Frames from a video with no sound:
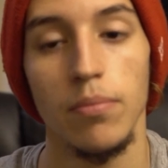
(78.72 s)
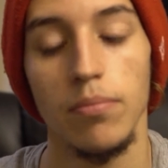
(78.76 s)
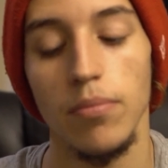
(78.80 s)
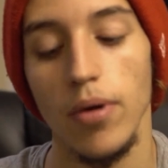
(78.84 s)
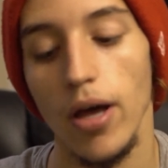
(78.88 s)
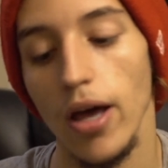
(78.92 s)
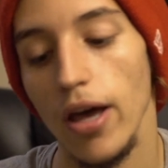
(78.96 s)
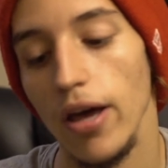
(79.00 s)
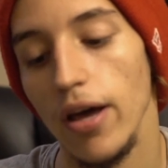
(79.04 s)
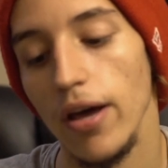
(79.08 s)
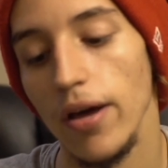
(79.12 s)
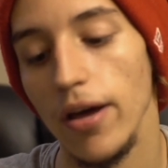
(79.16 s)

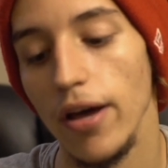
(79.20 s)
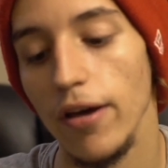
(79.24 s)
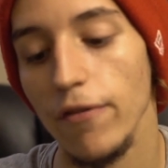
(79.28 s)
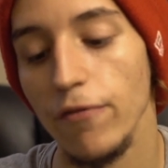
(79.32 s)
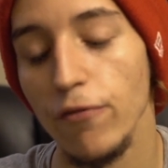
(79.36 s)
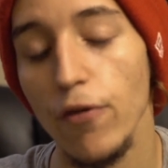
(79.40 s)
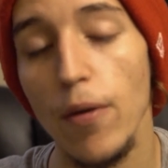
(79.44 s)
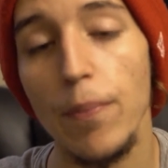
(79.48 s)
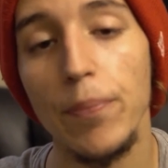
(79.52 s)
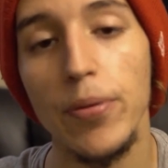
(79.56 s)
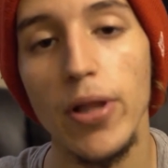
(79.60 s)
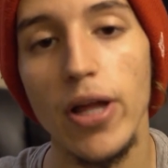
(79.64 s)
If
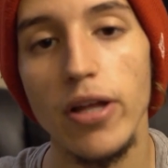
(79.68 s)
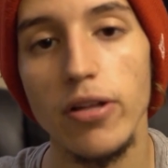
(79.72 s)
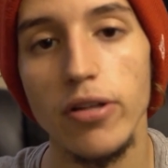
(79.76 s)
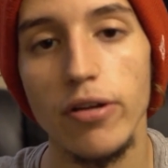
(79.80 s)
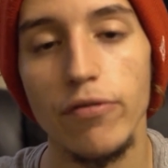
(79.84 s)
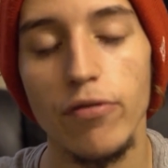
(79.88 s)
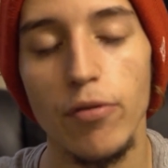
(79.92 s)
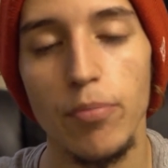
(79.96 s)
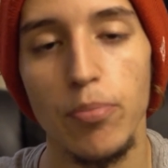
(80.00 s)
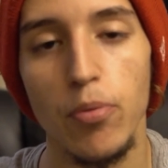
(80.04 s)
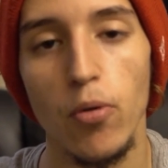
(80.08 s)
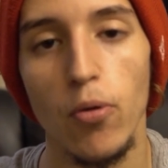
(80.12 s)
we play
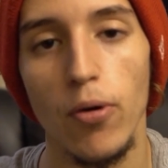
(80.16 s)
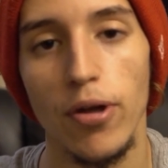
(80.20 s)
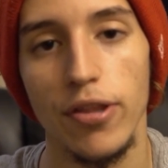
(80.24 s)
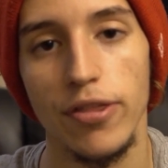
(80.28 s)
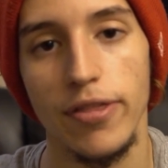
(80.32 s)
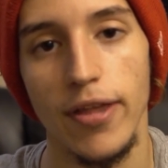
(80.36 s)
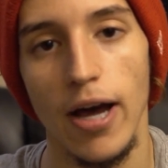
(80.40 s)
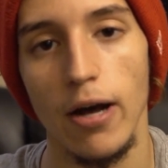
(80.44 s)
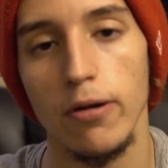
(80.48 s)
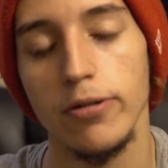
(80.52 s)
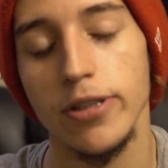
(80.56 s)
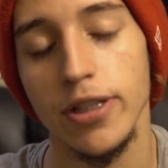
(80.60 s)
Liverpool
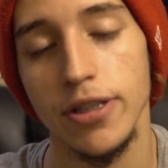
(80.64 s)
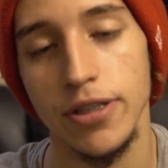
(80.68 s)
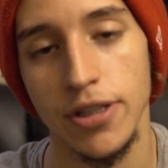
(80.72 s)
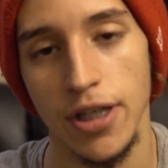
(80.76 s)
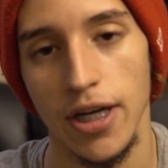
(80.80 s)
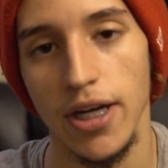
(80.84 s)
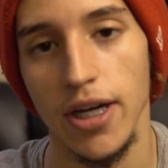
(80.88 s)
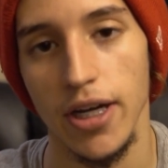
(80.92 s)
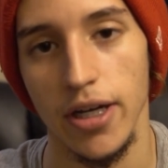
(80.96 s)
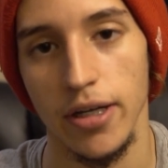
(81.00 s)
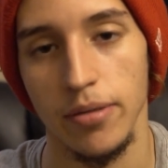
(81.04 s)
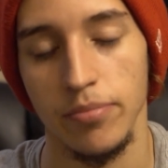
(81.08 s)
1,000
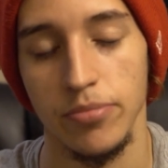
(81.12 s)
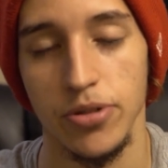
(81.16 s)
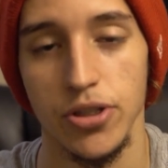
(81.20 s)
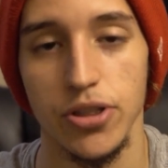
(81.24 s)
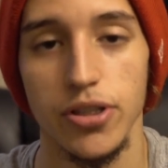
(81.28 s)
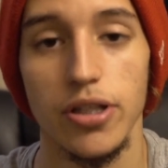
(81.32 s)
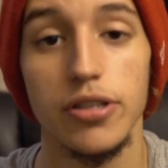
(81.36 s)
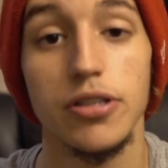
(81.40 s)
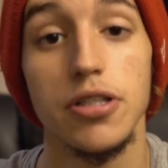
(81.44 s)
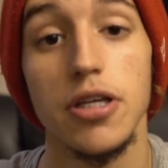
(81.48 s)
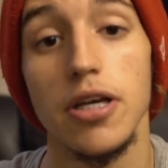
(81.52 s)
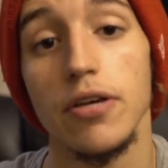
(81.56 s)
times,
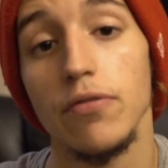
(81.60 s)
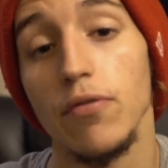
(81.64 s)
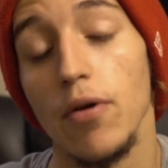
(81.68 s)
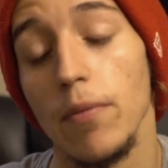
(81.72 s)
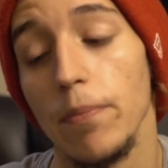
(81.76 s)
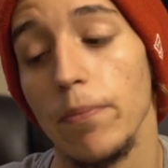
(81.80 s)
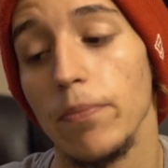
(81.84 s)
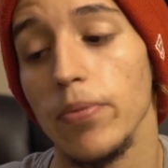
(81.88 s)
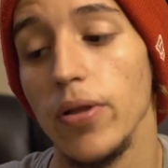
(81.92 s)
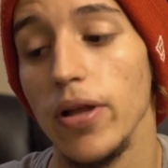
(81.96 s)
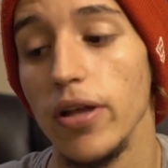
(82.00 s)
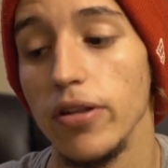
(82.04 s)
let's say we
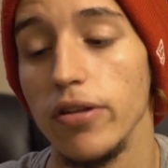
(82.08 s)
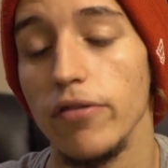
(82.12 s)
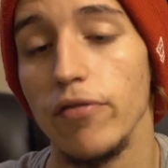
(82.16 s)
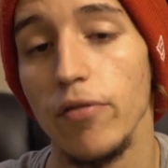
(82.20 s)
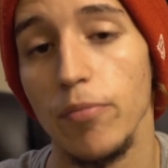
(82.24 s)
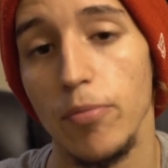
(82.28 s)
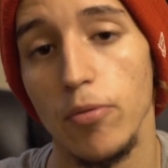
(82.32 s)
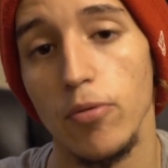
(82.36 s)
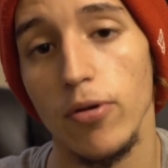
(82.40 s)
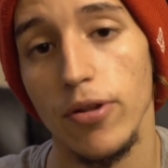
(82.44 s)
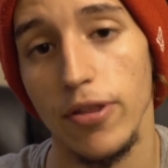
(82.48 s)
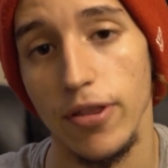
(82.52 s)
play
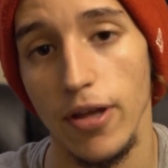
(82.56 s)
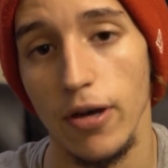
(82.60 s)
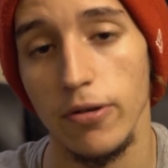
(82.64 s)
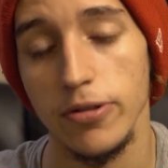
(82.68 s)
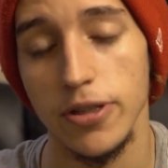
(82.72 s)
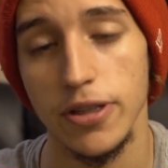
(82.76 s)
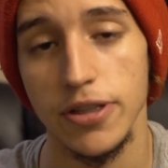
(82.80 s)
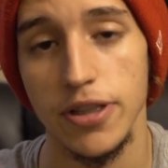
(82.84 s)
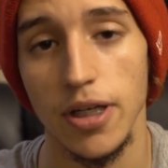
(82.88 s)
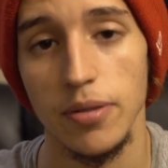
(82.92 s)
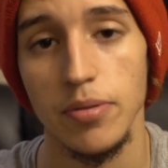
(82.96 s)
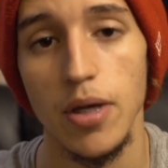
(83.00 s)
Liverpool
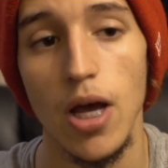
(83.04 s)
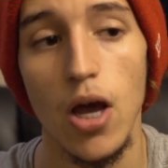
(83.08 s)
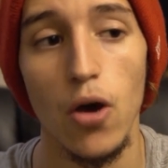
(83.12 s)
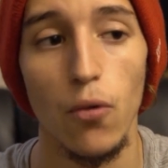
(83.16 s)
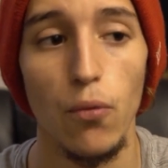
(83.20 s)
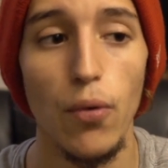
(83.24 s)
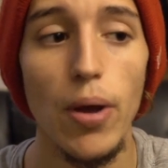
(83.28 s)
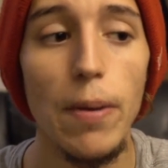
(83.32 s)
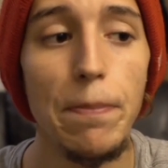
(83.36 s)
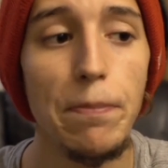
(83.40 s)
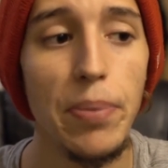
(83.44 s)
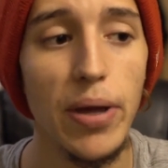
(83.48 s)
1,000 times,
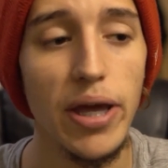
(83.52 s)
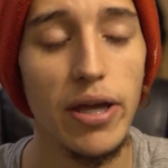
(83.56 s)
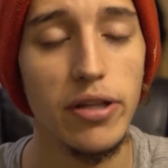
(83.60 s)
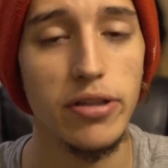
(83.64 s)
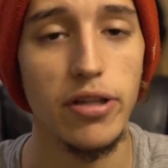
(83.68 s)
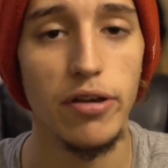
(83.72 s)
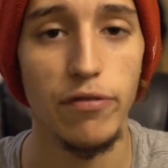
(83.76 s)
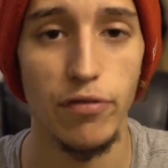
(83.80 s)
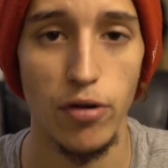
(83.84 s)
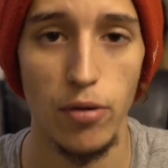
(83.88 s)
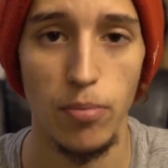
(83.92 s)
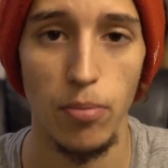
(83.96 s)
we beat
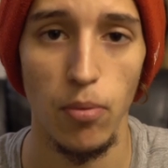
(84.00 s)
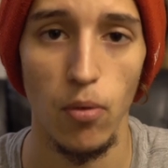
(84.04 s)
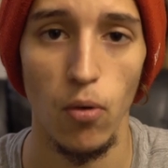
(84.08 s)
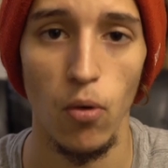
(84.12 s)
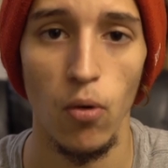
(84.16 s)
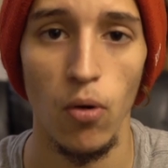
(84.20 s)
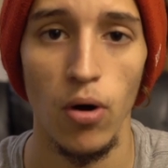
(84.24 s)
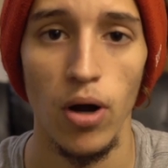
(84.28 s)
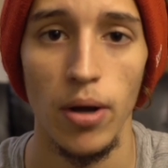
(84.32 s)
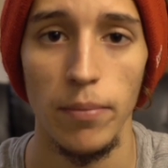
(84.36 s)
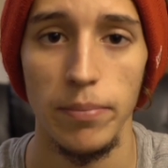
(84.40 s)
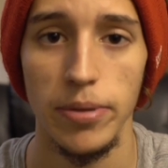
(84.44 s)

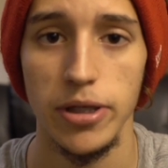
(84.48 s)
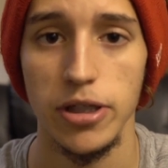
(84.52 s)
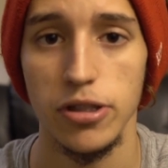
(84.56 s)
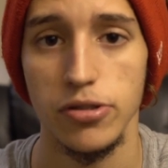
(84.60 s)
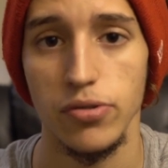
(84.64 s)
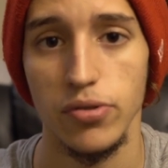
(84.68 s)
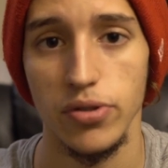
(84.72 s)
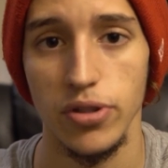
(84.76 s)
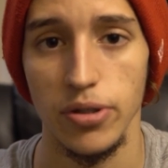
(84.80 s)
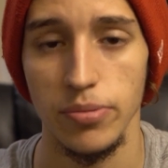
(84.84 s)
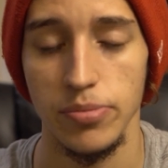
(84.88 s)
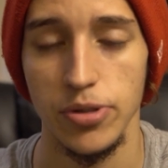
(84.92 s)
Liverpool because
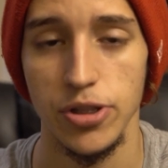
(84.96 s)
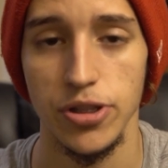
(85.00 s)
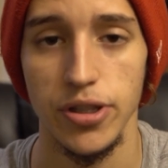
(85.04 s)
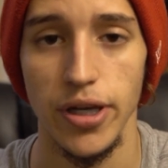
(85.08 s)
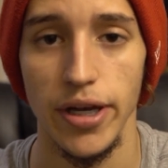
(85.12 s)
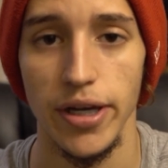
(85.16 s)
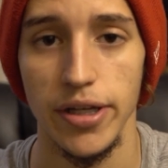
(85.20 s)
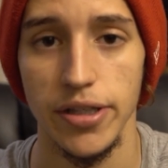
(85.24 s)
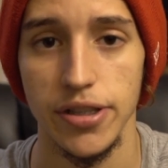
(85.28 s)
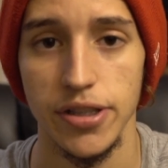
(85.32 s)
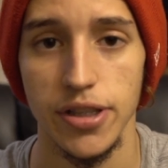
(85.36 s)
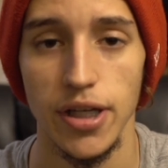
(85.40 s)
of their
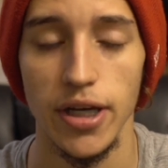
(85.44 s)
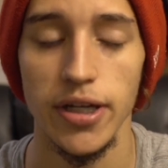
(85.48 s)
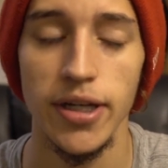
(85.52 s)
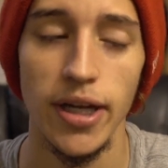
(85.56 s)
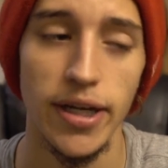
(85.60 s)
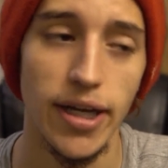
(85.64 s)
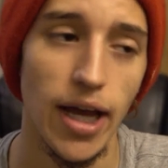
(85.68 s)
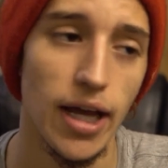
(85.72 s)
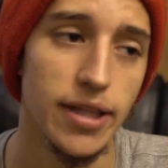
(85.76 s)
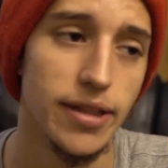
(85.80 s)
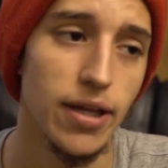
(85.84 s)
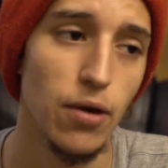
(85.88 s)
mistakes. And I
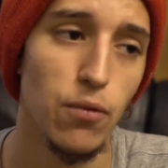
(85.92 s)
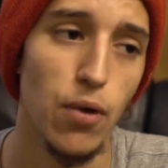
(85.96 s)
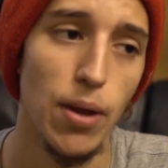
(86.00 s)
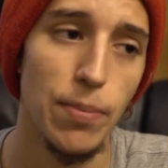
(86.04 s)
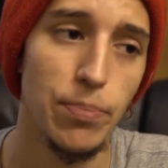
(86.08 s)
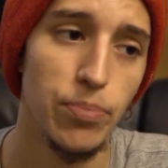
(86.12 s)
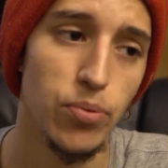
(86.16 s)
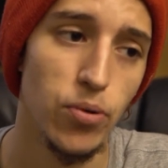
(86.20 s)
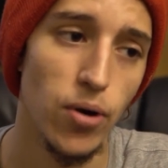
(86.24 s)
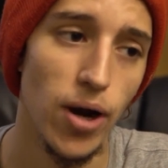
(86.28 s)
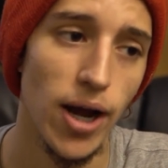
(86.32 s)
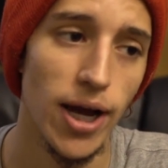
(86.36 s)
get that we
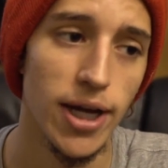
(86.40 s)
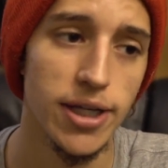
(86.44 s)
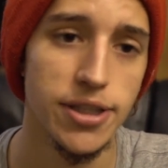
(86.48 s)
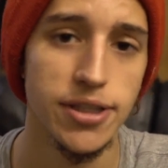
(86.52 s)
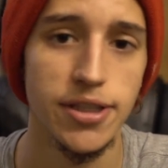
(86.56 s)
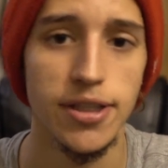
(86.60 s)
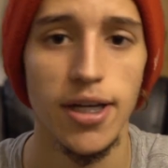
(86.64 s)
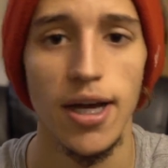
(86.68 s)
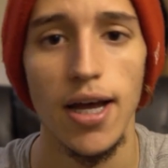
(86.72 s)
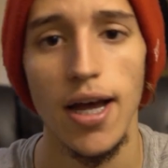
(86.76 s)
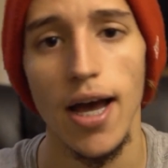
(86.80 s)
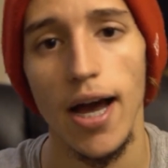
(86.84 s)

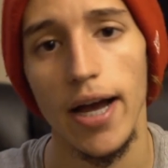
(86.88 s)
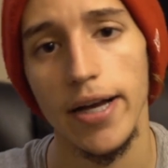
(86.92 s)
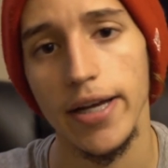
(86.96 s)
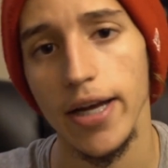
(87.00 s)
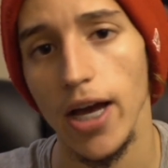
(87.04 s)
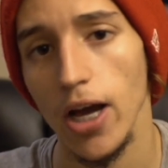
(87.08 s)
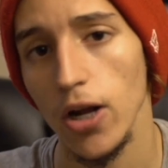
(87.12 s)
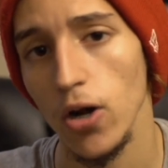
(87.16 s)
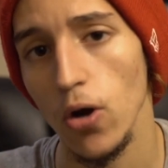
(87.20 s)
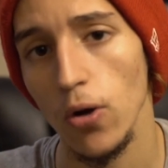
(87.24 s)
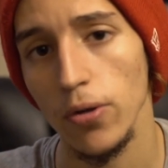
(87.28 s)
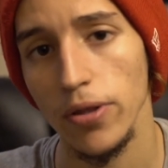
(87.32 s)
pressed, I
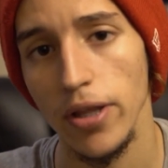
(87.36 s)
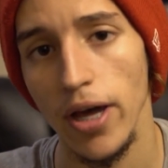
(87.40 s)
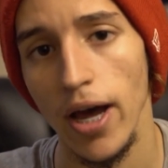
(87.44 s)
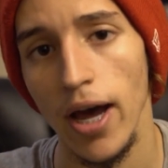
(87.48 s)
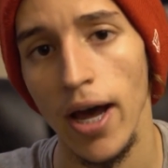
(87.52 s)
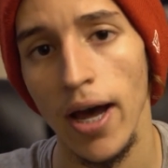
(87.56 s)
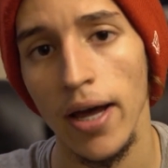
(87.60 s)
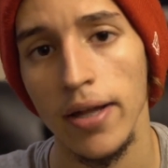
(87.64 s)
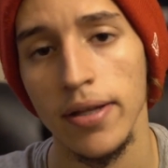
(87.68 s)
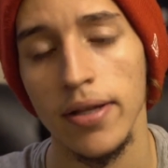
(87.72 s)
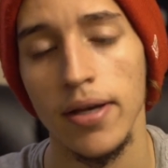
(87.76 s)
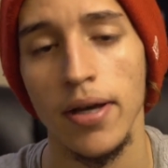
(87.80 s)
get all
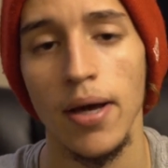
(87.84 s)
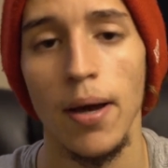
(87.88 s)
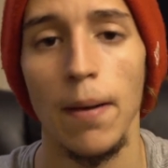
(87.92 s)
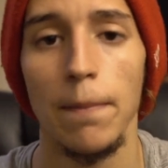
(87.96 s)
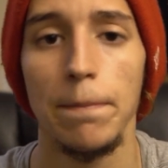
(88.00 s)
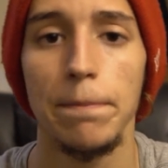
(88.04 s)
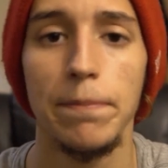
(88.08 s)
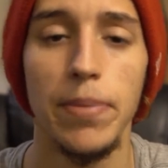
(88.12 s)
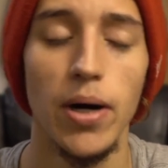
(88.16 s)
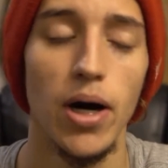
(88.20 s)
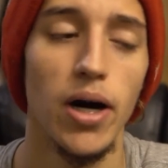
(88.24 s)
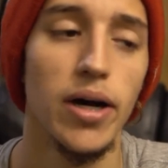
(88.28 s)
that,
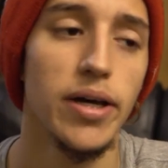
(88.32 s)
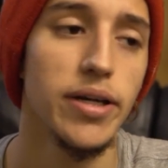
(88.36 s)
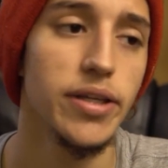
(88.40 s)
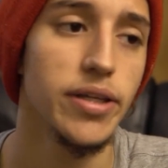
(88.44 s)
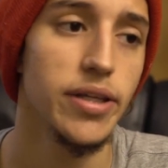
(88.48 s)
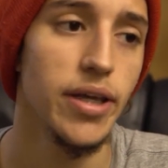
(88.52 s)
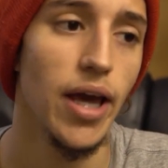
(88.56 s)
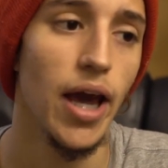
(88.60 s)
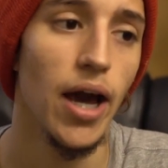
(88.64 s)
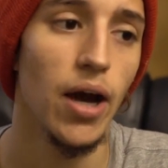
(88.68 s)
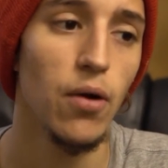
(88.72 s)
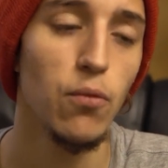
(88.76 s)
but
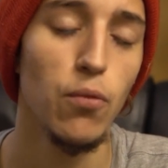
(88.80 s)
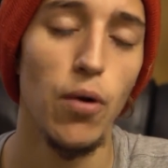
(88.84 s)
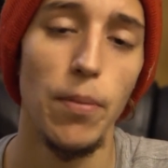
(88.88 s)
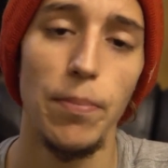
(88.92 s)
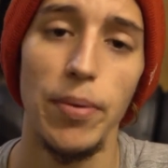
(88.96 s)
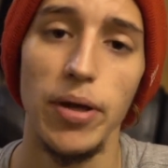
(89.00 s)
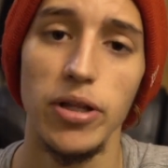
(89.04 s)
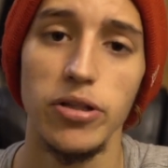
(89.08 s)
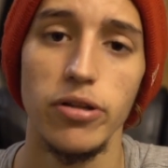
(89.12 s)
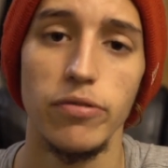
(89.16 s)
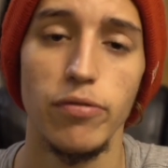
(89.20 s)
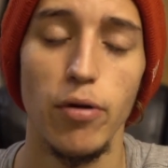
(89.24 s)
yeah, we
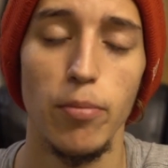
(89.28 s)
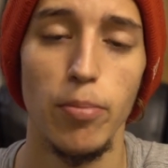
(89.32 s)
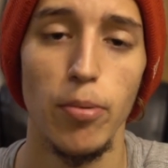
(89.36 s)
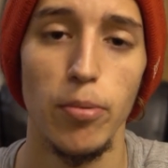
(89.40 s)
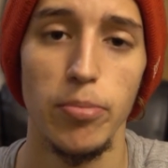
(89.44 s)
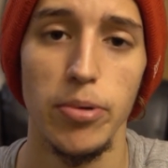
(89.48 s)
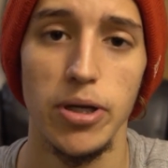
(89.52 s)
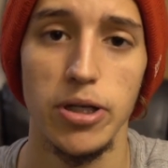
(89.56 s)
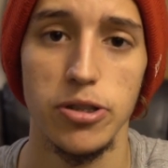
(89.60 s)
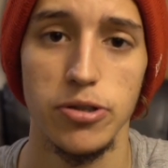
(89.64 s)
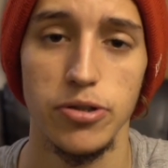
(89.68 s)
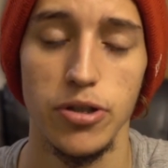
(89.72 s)
beat Liverpool
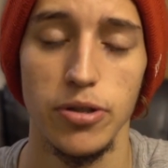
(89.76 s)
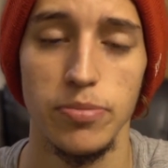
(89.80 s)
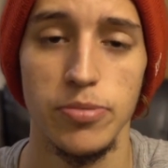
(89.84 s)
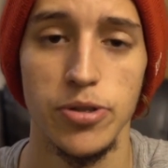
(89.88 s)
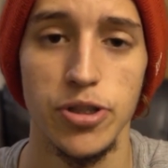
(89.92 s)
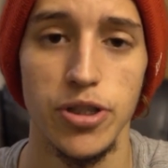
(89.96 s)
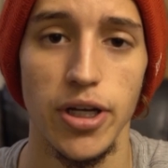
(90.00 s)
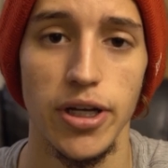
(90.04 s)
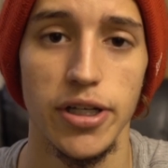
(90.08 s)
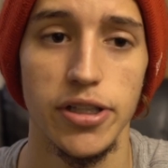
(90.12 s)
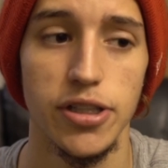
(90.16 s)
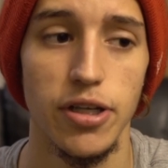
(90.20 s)
because of their
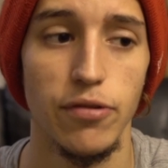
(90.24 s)
mistakes.